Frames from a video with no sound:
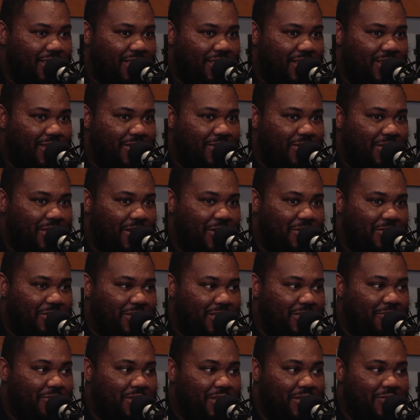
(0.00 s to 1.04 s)
Yoda,
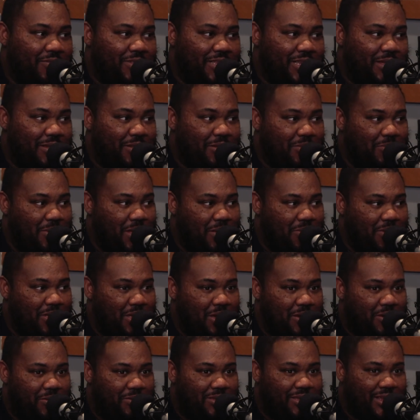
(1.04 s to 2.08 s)
you can even tell the little Baby
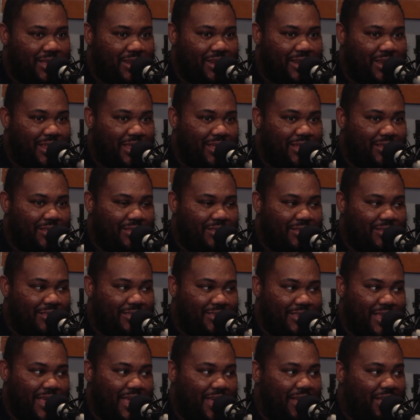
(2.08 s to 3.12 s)
Yoda was kind of like
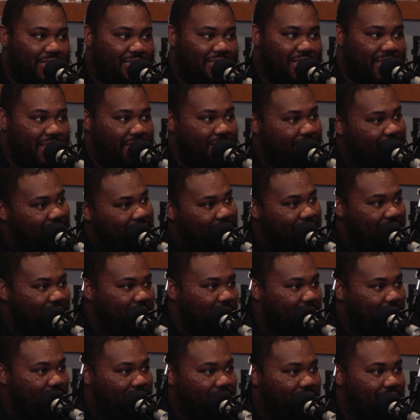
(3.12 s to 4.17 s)
sad because the ears kind of
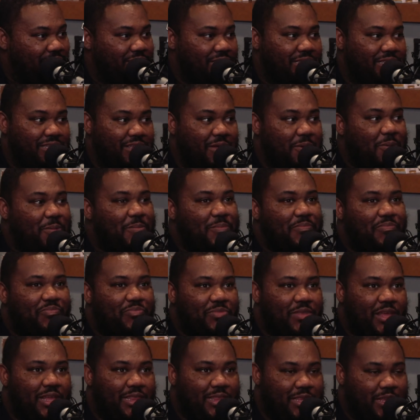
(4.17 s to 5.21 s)
went down. Just
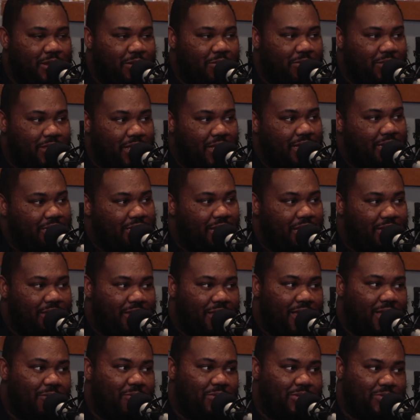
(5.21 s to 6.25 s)
little things like
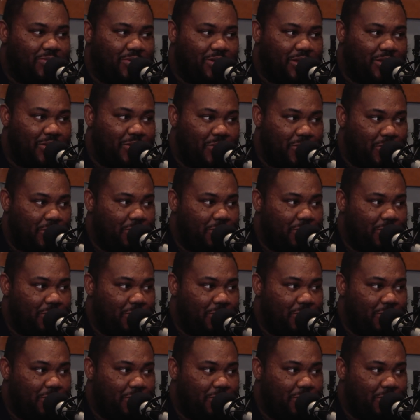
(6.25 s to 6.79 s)
that was really cool.